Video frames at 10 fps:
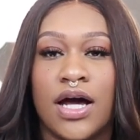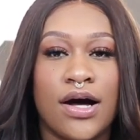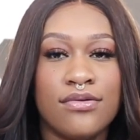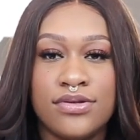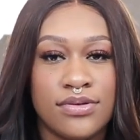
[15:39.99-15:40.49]

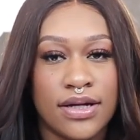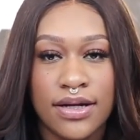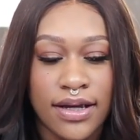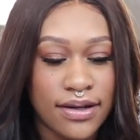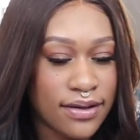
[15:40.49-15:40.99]
I don't do none
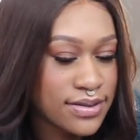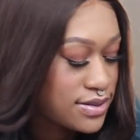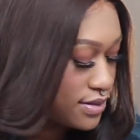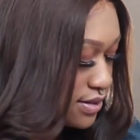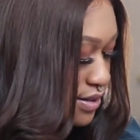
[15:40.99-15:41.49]
of that
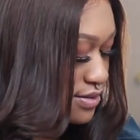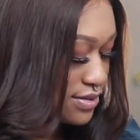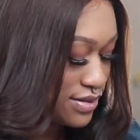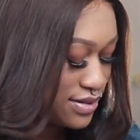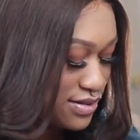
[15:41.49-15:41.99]

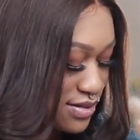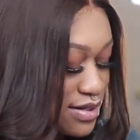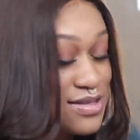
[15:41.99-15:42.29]
nonsense.